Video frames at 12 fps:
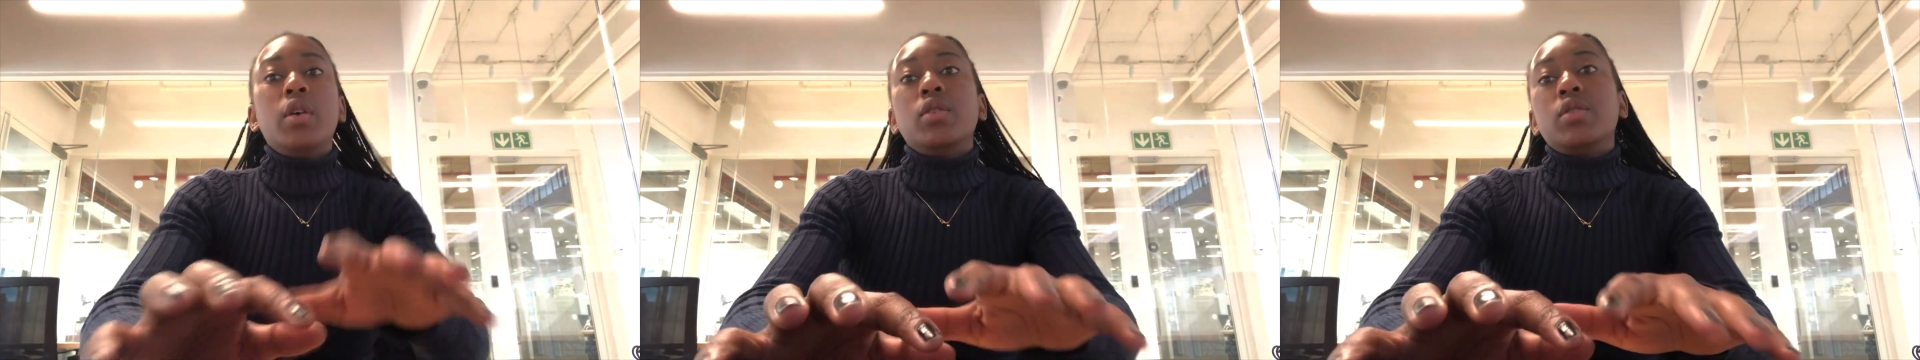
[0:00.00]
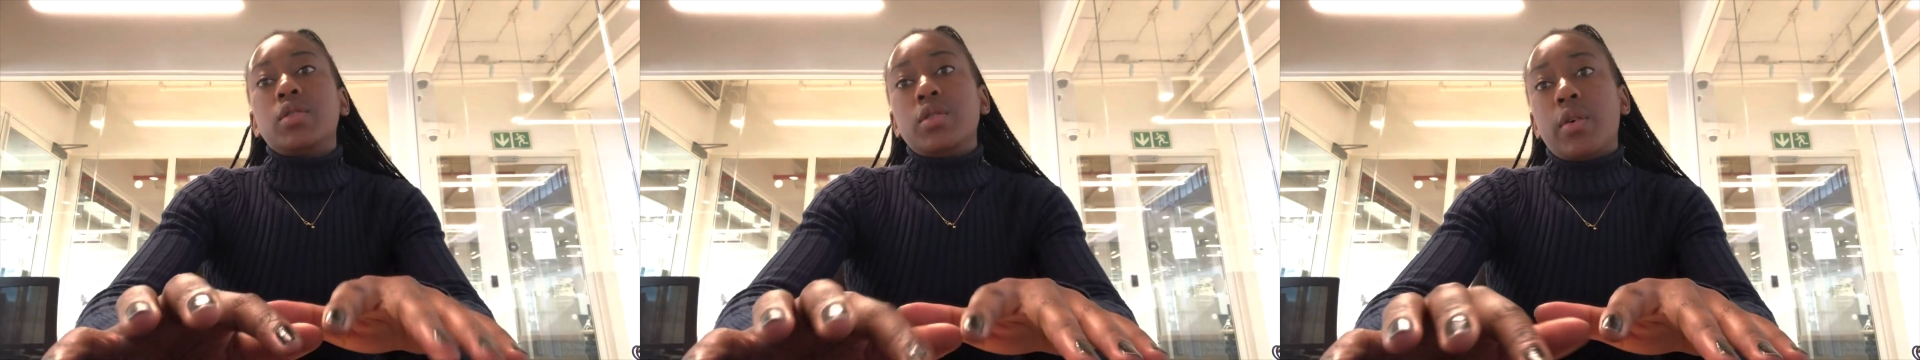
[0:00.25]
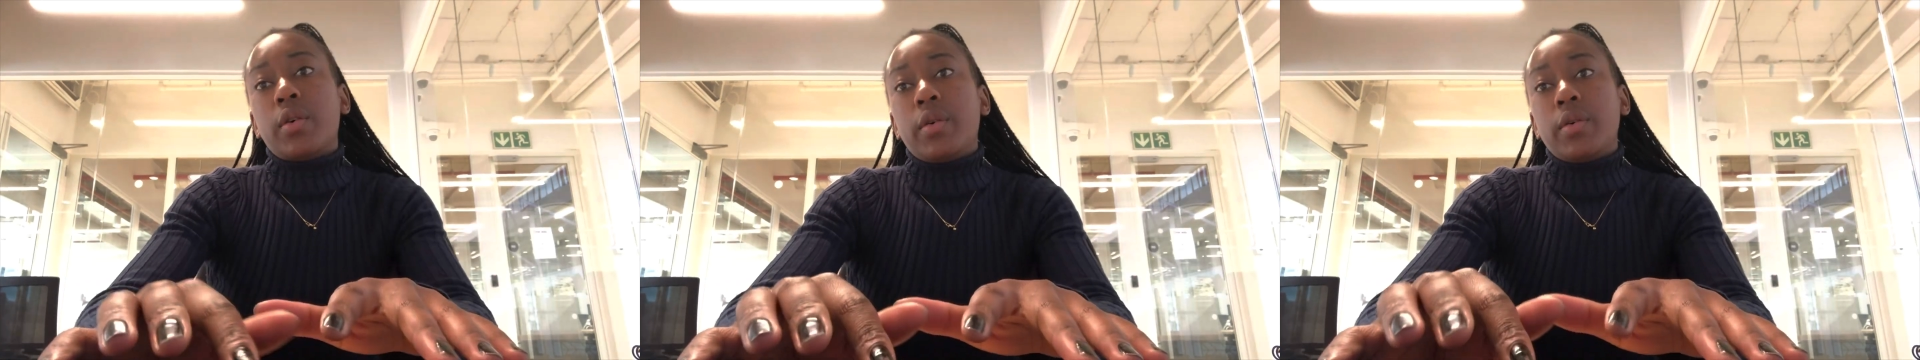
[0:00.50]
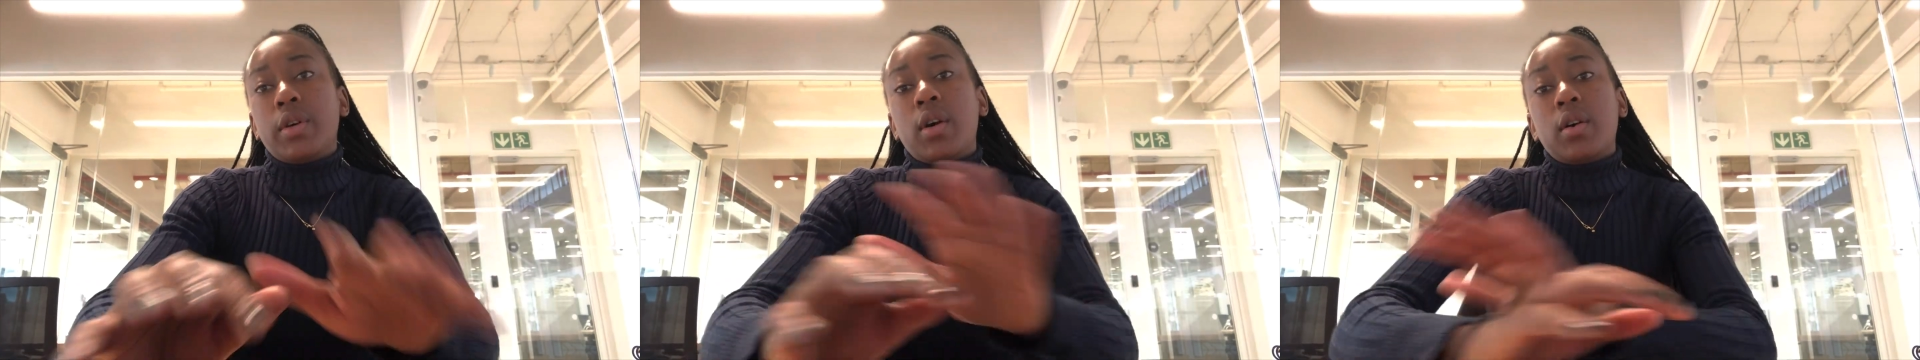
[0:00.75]
So
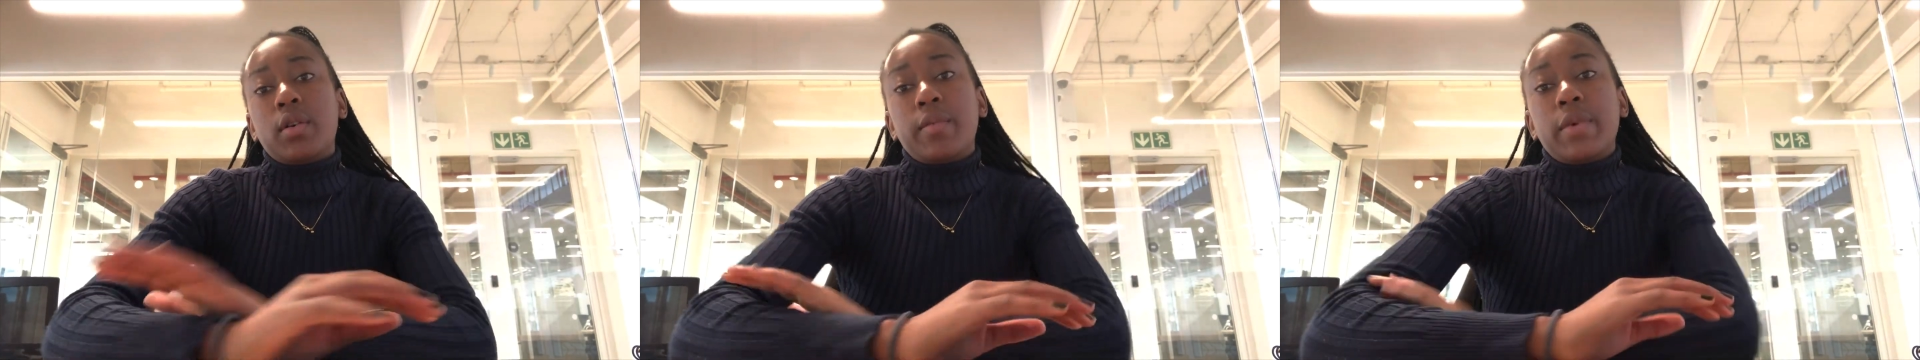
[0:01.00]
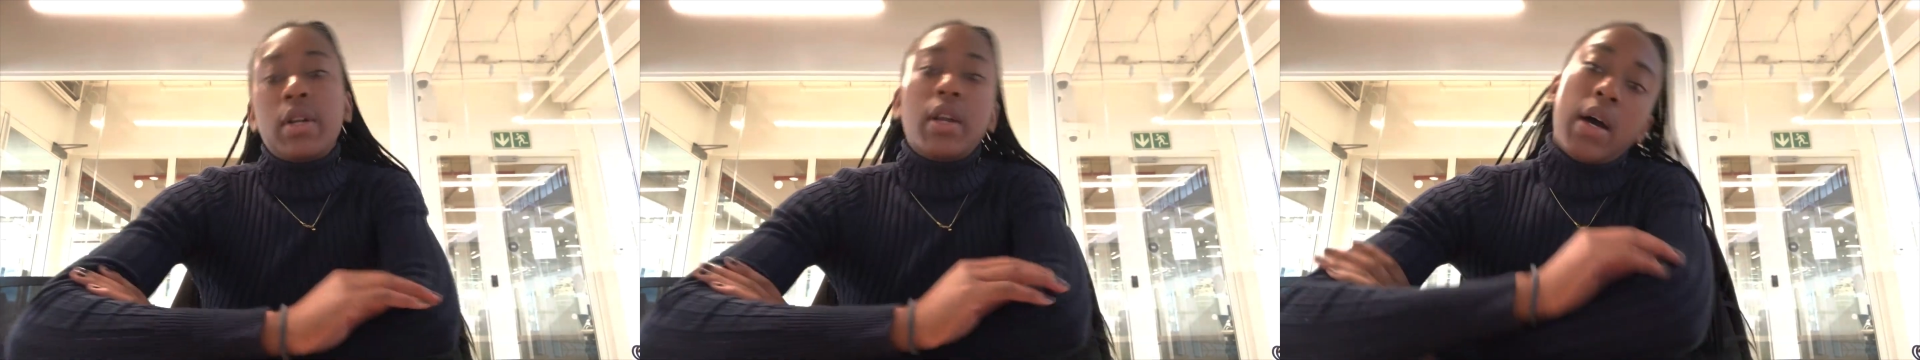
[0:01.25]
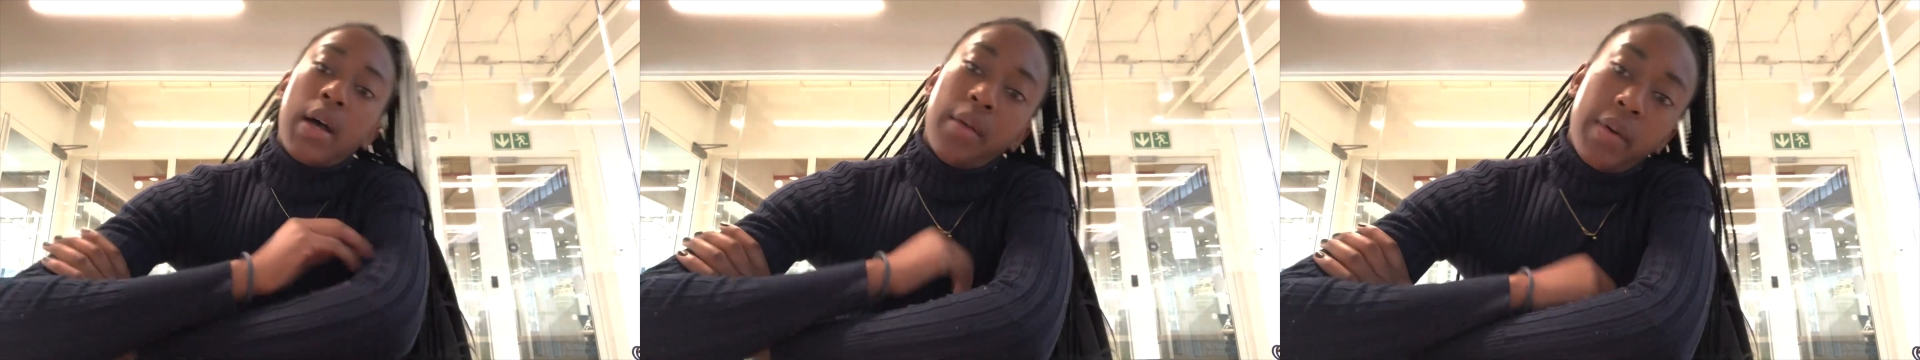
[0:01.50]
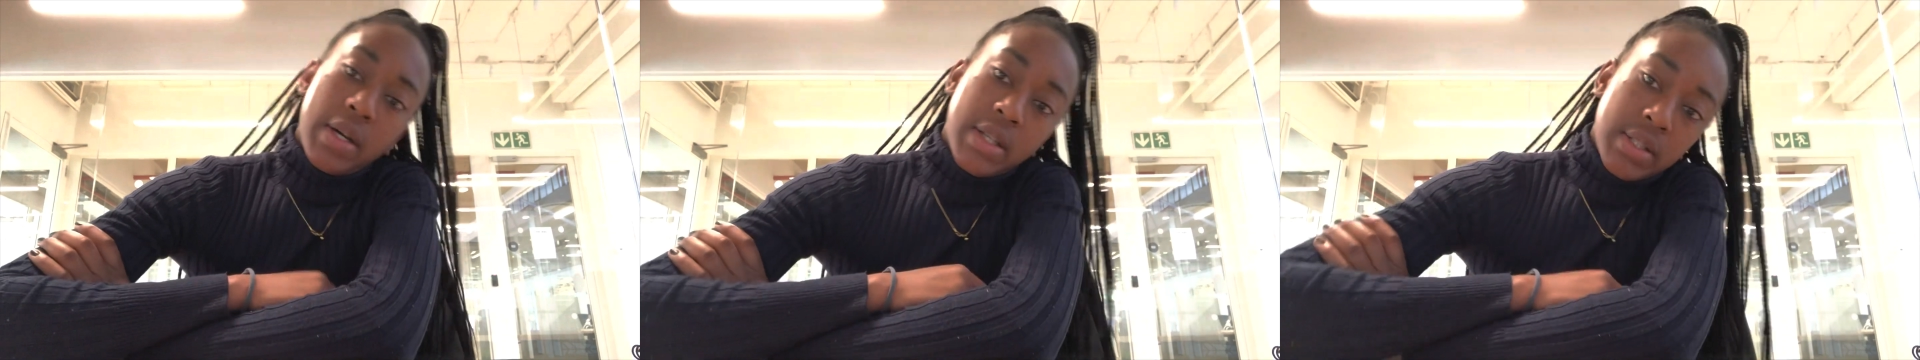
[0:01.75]
yeah, but
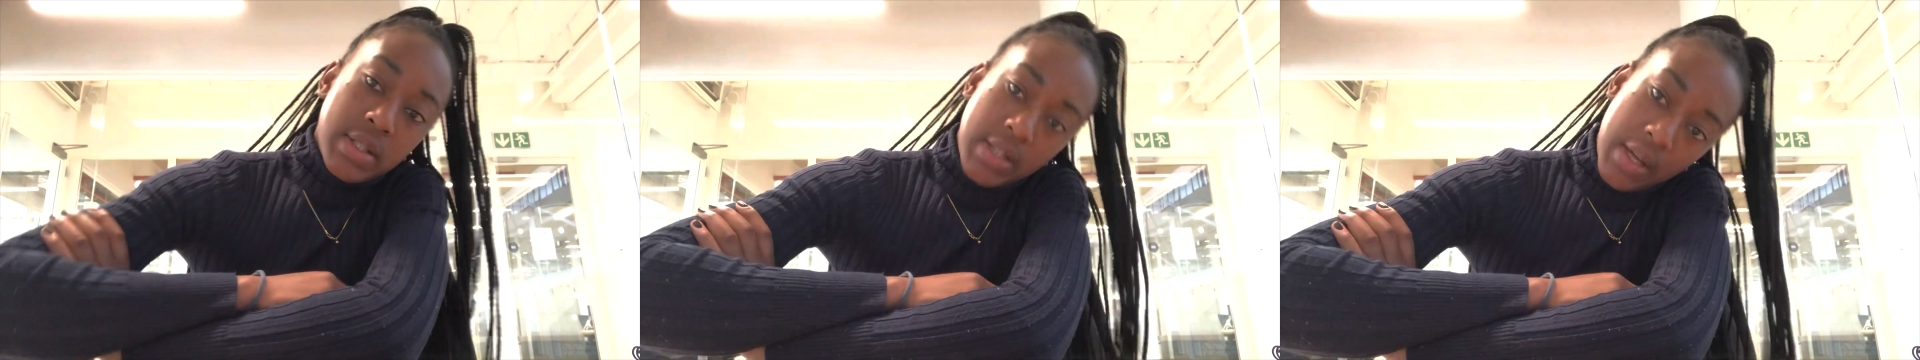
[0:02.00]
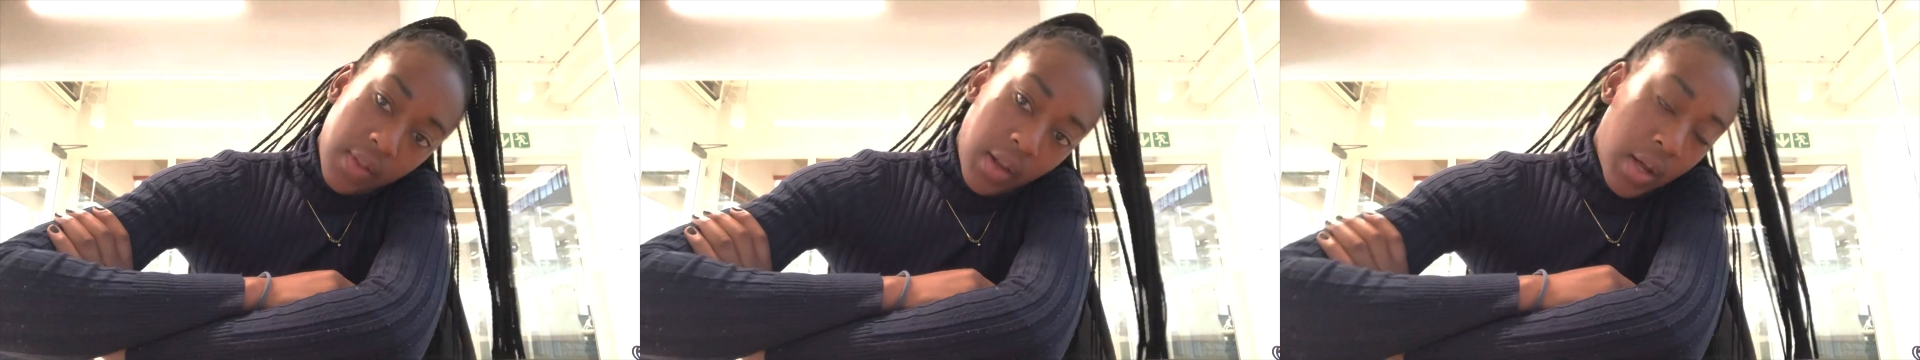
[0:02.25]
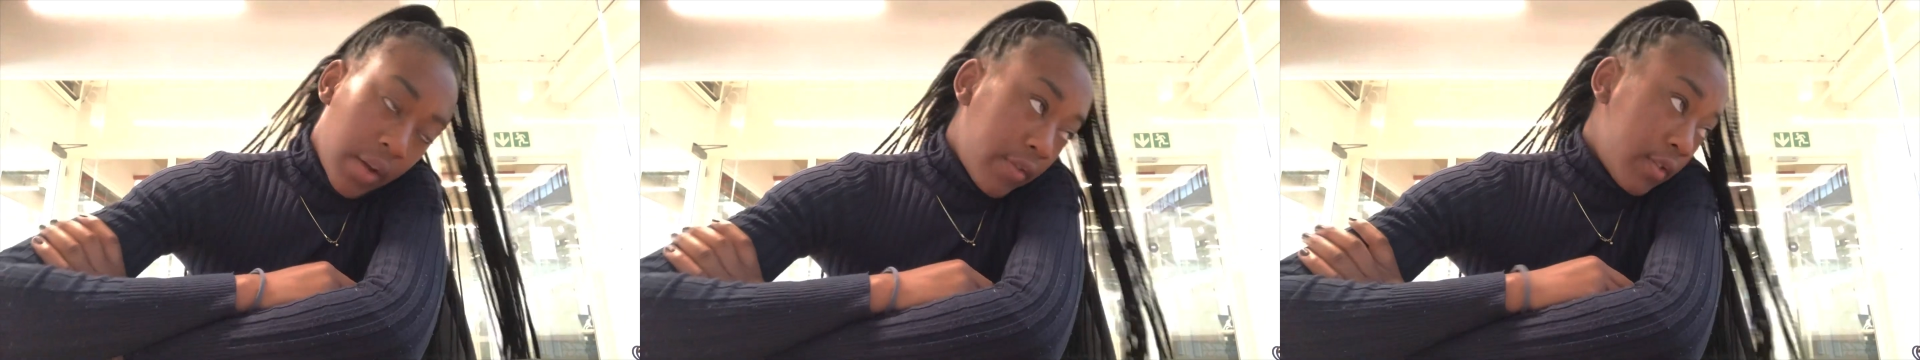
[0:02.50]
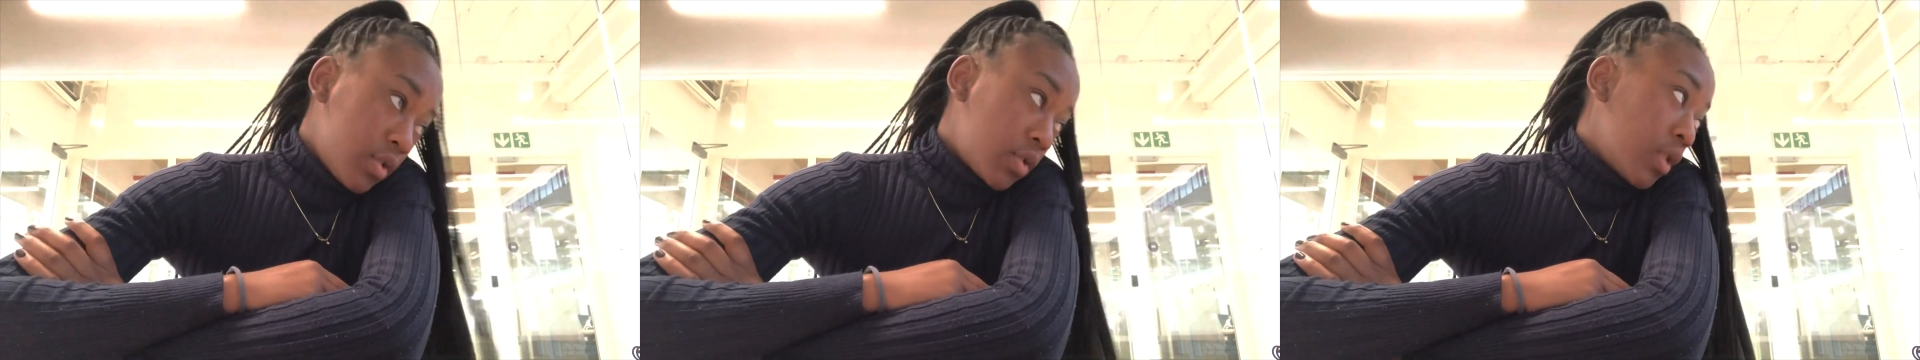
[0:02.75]
otherwise day in the life
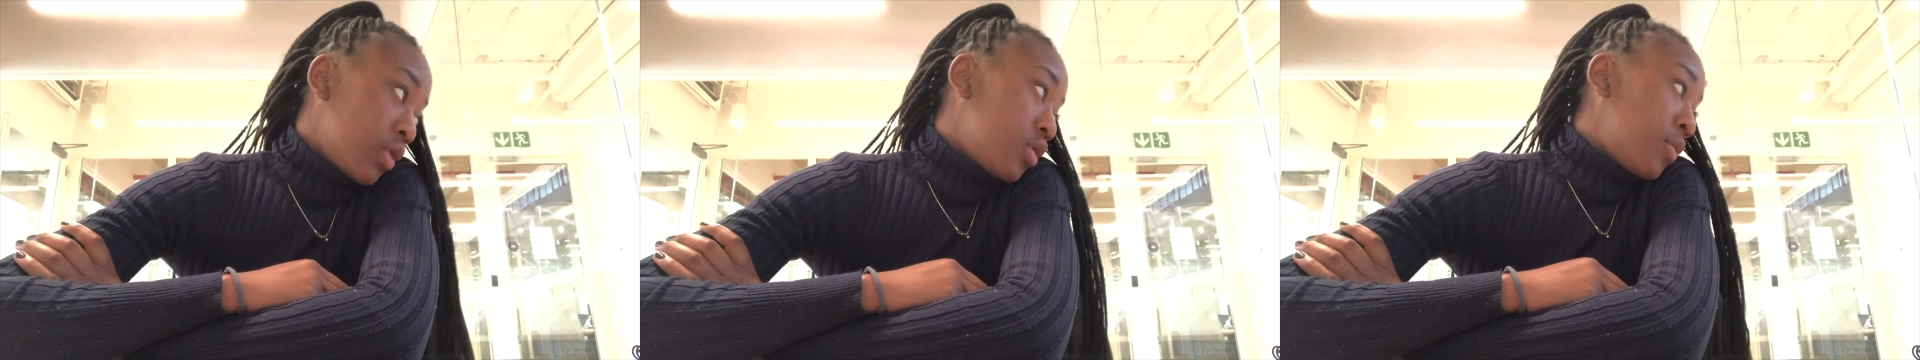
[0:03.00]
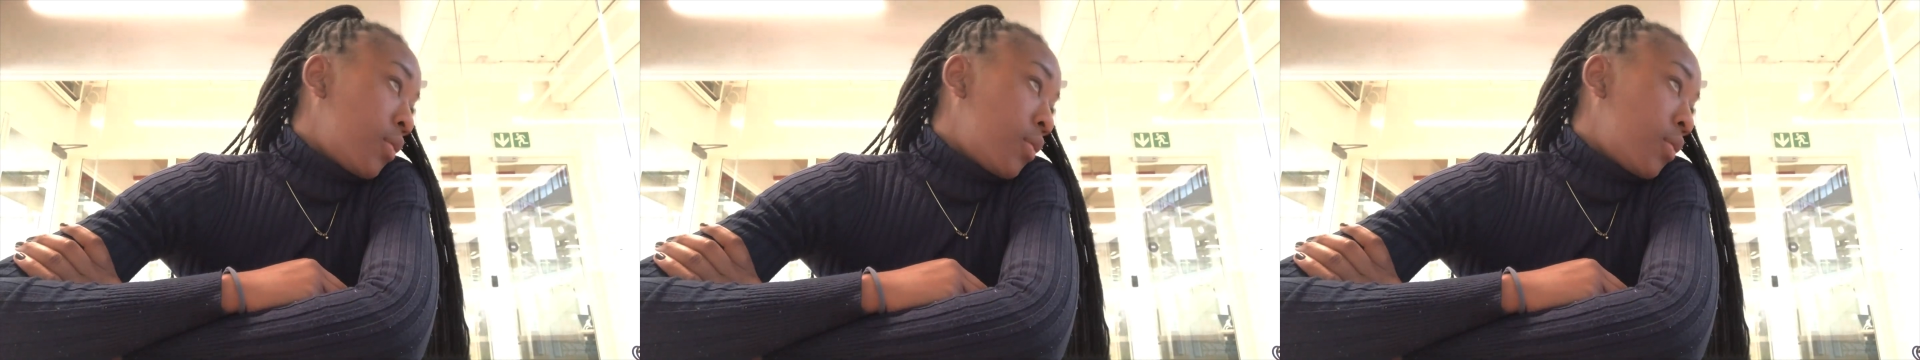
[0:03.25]
is going super